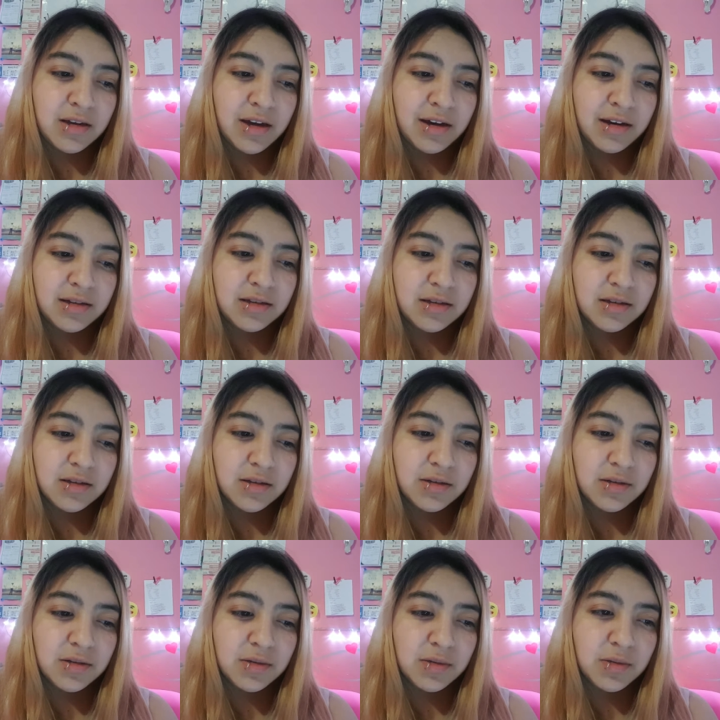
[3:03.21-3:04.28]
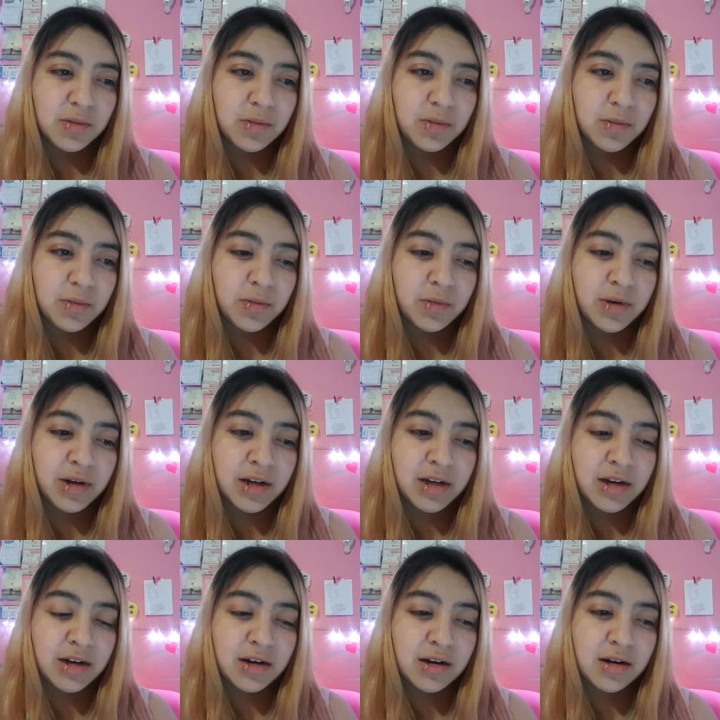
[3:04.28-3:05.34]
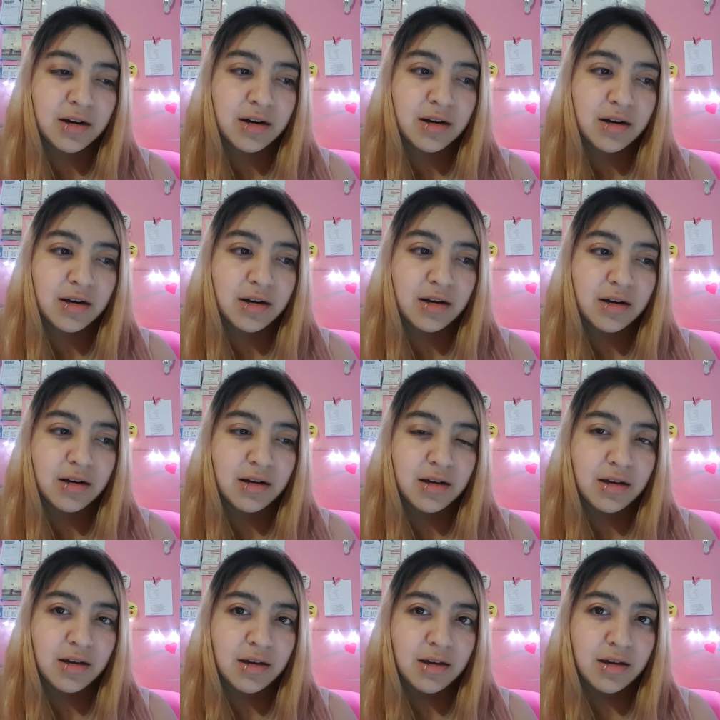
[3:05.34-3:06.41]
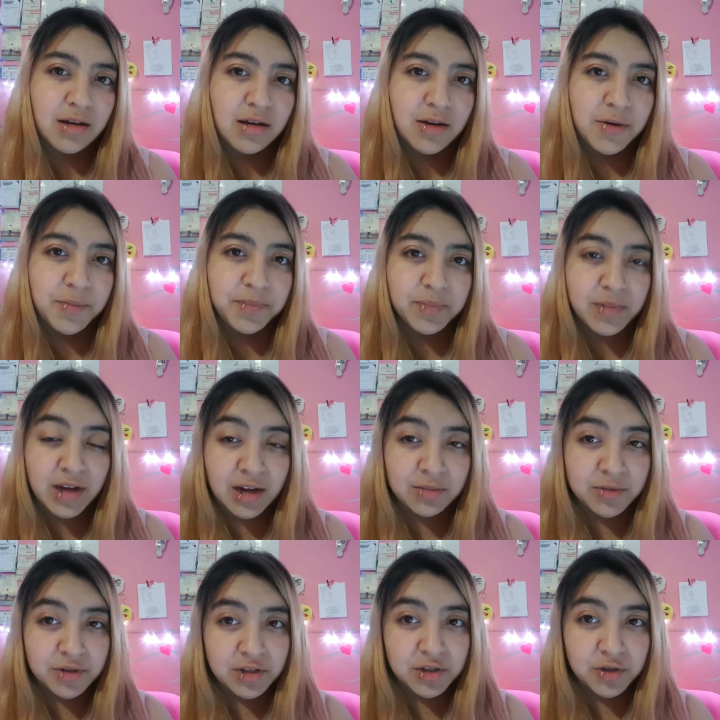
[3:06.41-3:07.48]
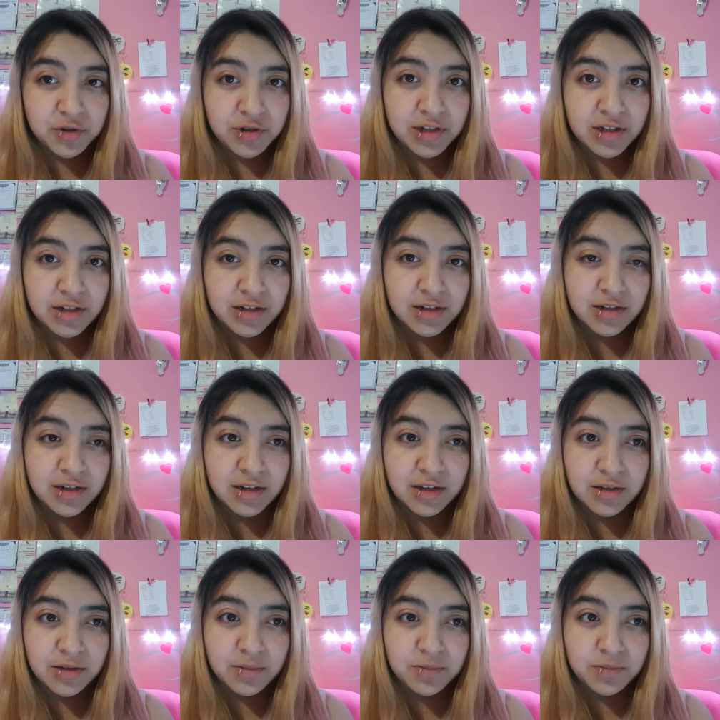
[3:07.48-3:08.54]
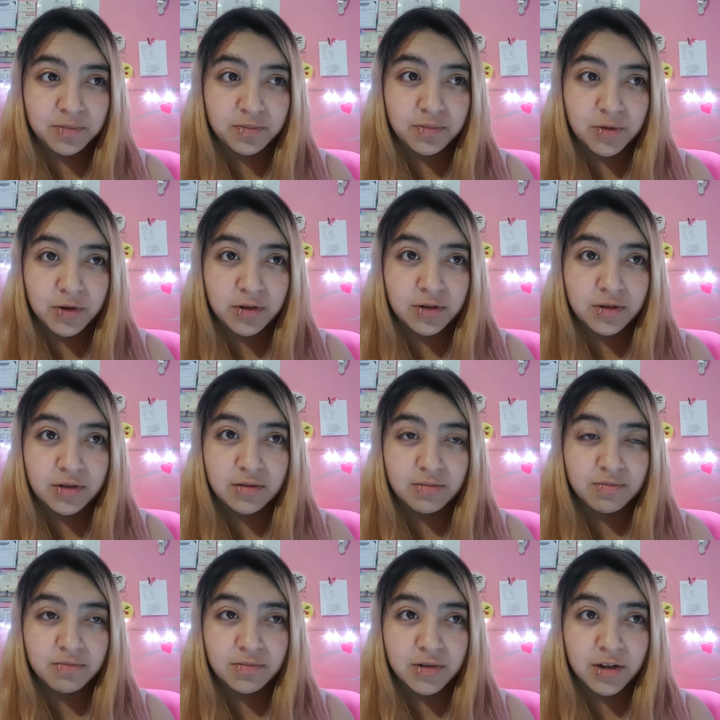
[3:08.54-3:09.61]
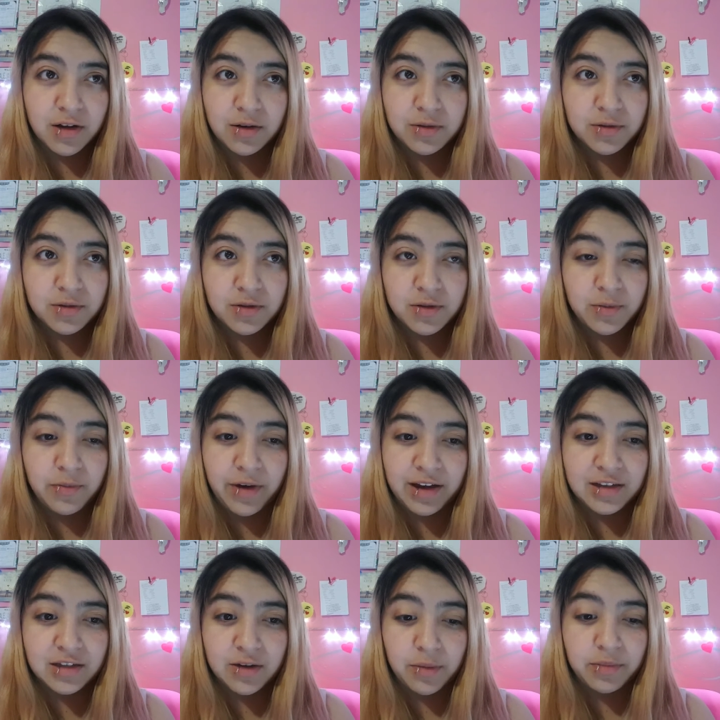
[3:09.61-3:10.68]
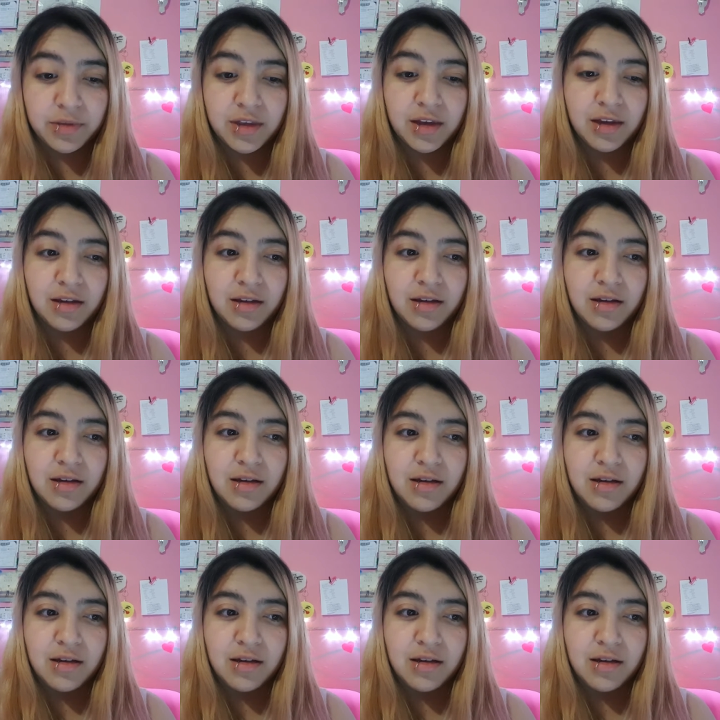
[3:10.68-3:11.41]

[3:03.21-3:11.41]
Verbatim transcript: that when I'm on the street and I or go to buy something,